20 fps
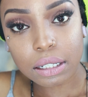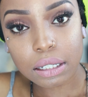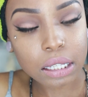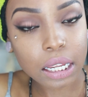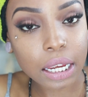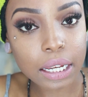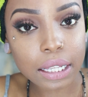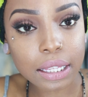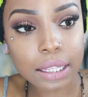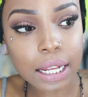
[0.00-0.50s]

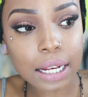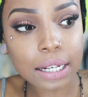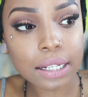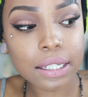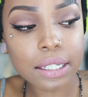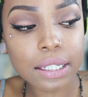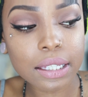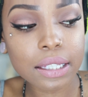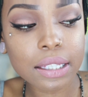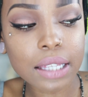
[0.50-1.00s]
Like,
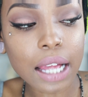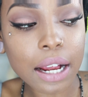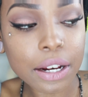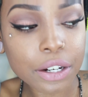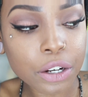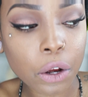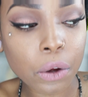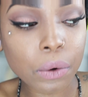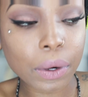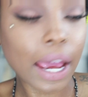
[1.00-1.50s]
that's, I
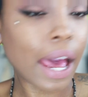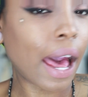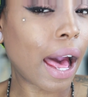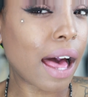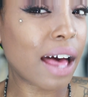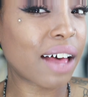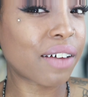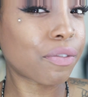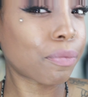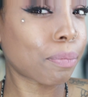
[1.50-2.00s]
don't
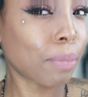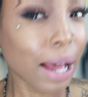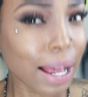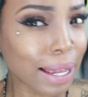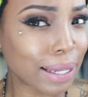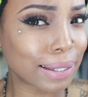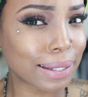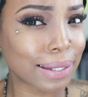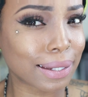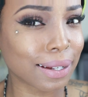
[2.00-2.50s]
have
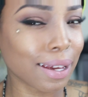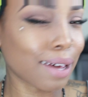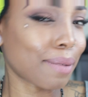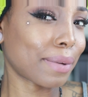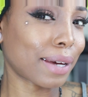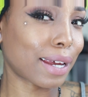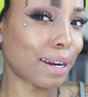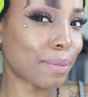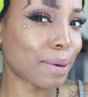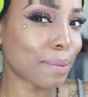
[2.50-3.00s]
pus
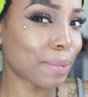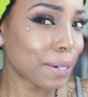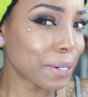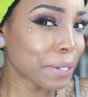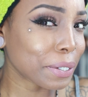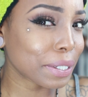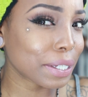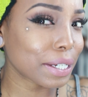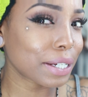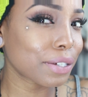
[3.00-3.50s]
coming out of my
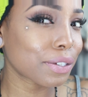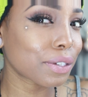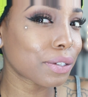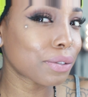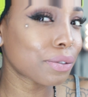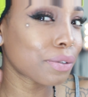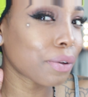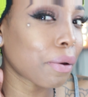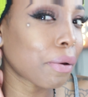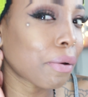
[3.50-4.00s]
piercings.
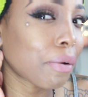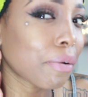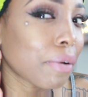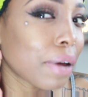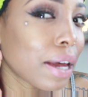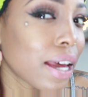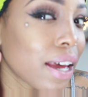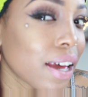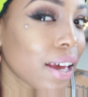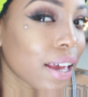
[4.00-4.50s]

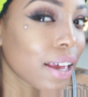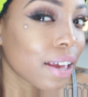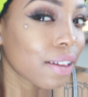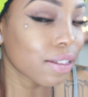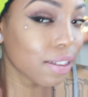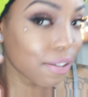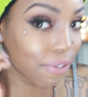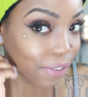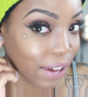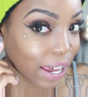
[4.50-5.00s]
So
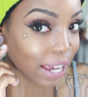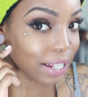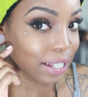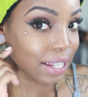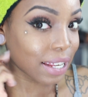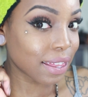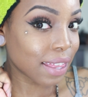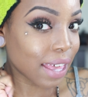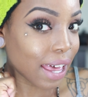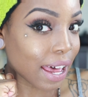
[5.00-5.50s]
the fact
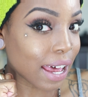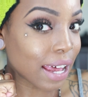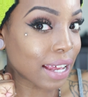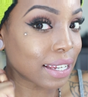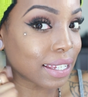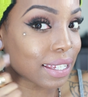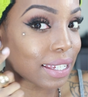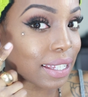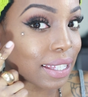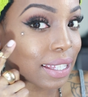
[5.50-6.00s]

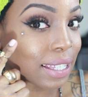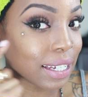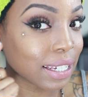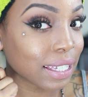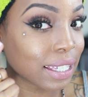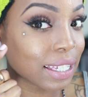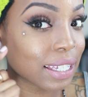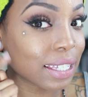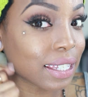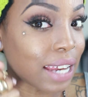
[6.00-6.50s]
that
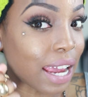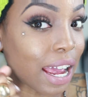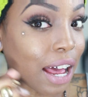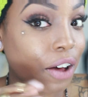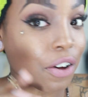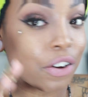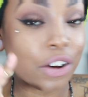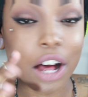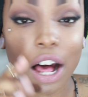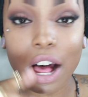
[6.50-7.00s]
this is
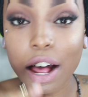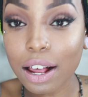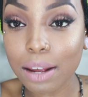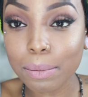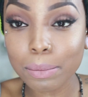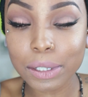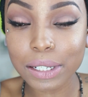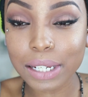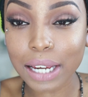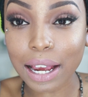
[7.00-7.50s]
now
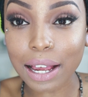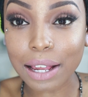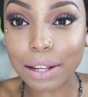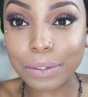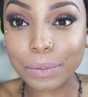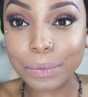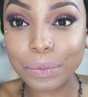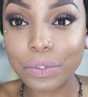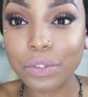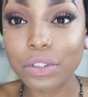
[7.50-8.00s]
calmed
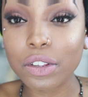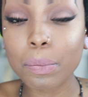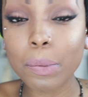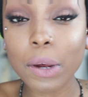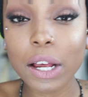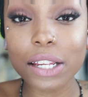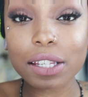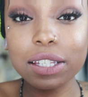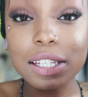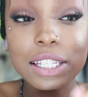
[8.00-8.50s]
down, the
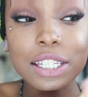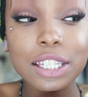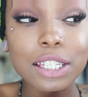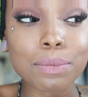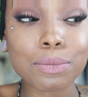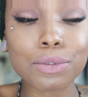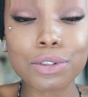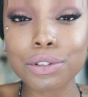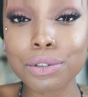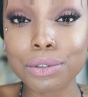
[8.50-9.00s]
pus is
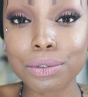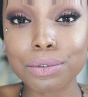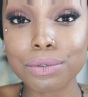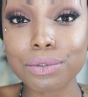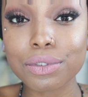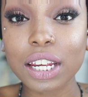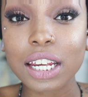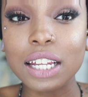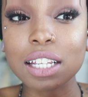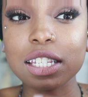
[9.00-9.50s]

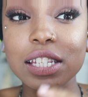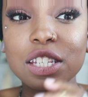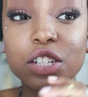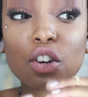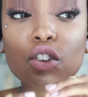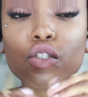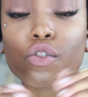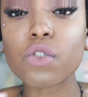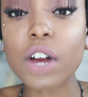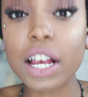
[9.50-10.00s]
subdued, it's
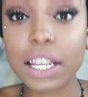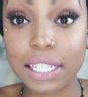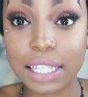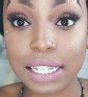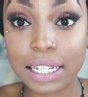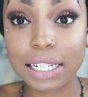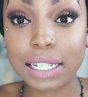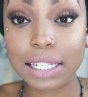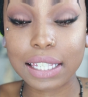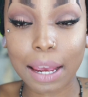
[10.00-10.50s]

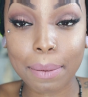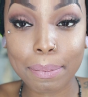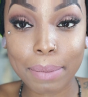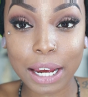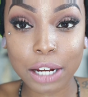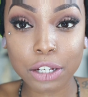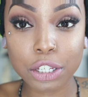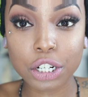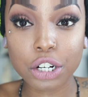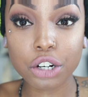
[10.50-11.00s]
crusties. I'm
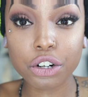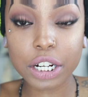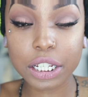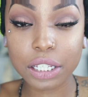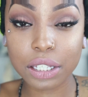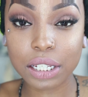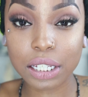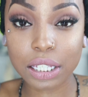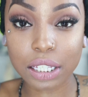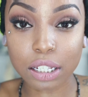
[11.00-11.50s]
back to
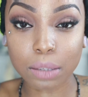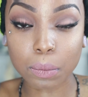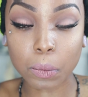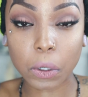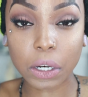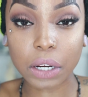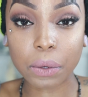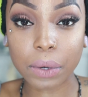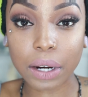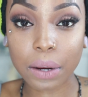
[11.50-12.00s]
crusties in the
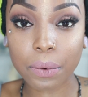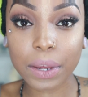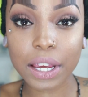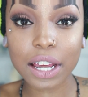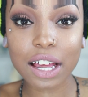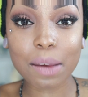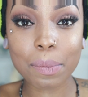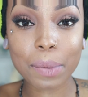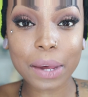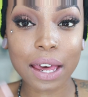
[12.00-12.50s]
morning. When I
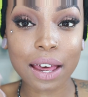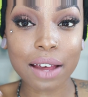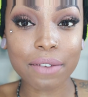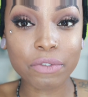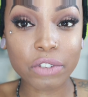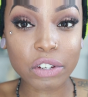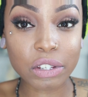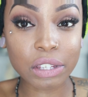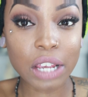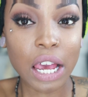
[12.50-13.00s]
wake up, I
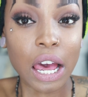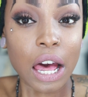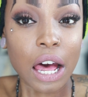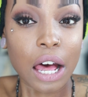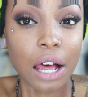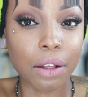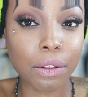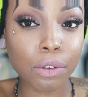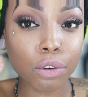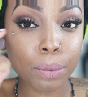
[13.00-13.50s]
have just
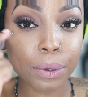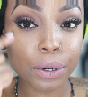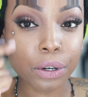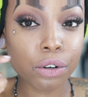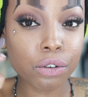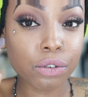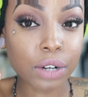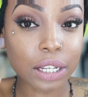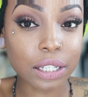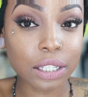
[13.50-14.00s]
a little bit of
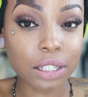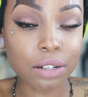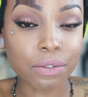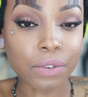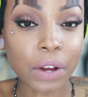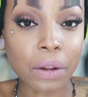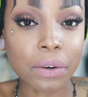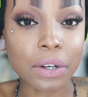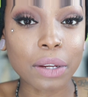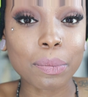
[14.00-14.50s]
crust
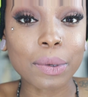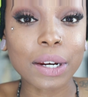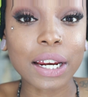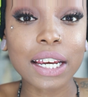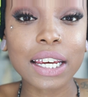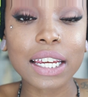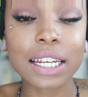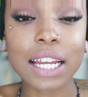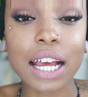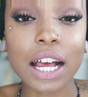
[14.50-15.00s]
around it, but
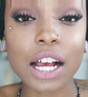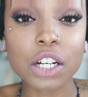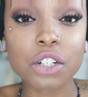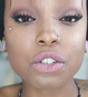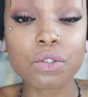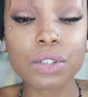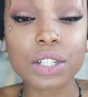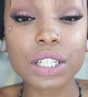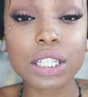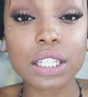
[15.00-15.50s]
I can
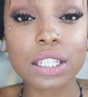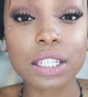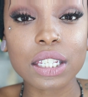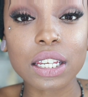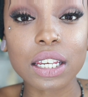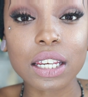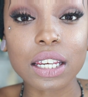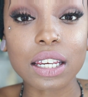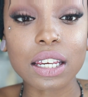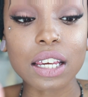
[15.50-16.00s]
actually
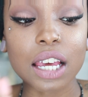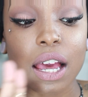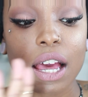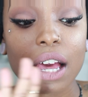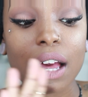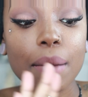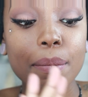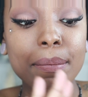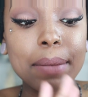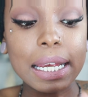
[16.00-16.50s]
see
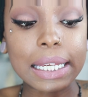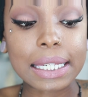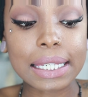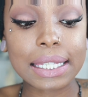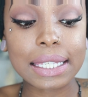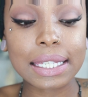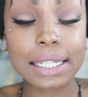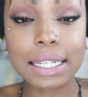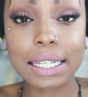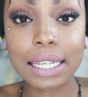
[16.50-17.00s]
my
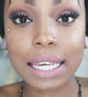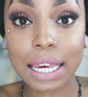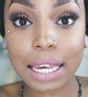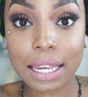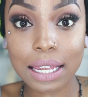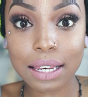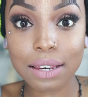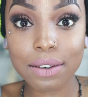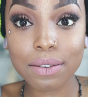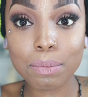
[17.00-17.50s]

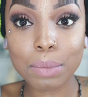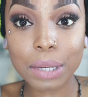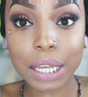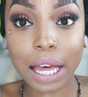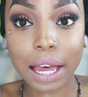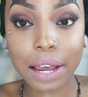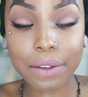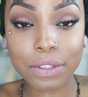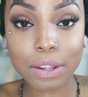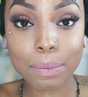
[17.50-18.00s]
skin
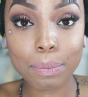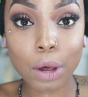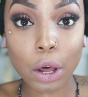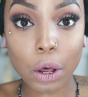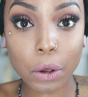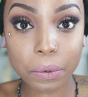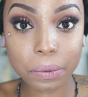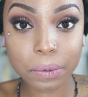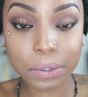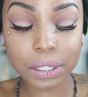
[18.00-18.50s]
behind the
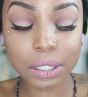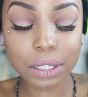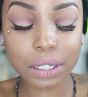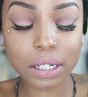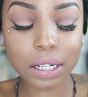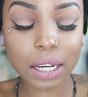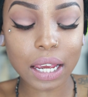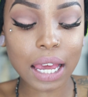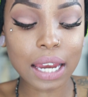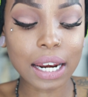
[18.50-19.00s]

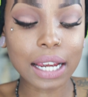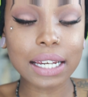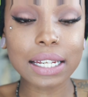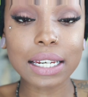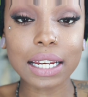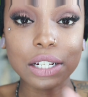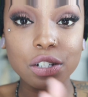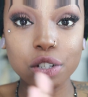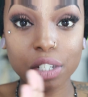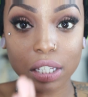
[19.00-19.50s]
post, and I
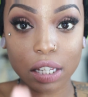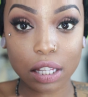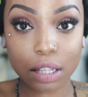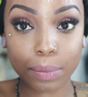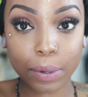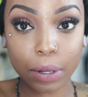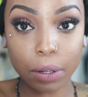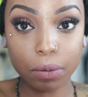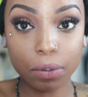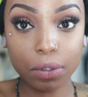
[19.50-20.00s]
can actually see the
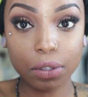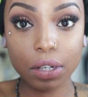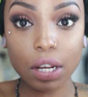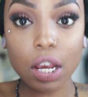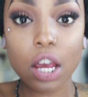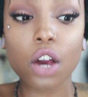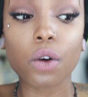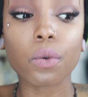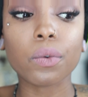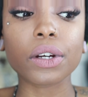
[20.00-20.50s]
post.
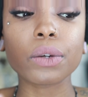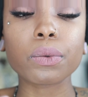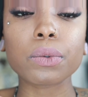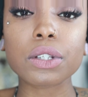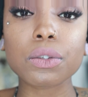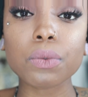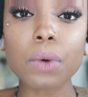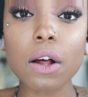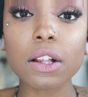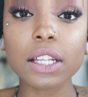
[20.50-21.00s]
When it
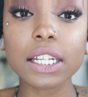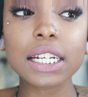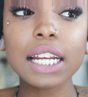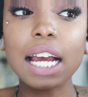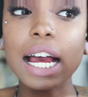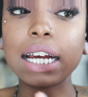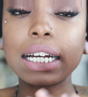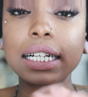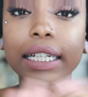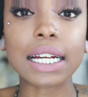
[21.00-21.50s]
was swollen,
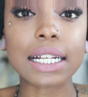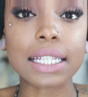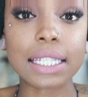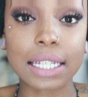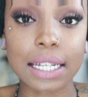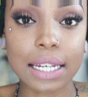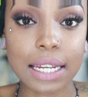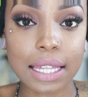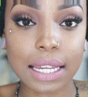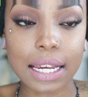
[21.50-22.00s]
I could not
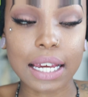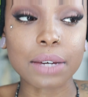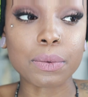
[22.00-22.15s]
see anything.